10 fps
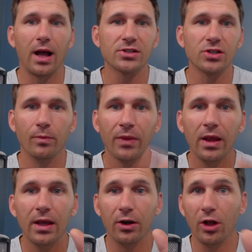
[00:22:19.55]
So
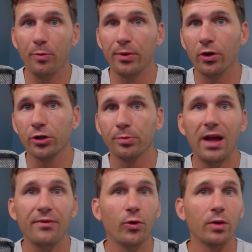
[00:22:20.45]
it'll help in all your
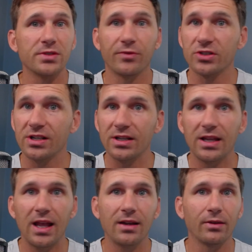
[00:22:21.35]
platforms if you're
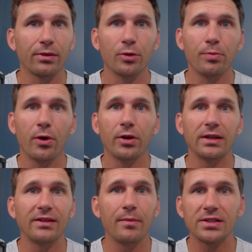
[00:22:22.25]
syndicating to third-party
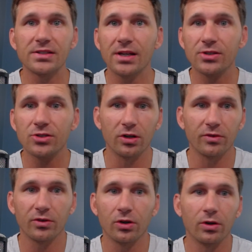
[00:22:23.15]
endemic sites, or
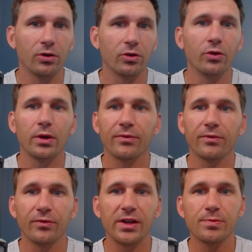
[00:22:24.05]
you're doing it for
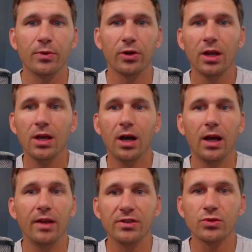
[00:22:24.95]
Facebook
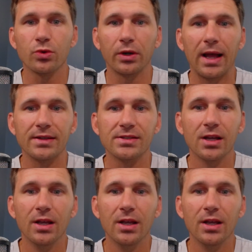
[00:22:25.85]
inventory ads.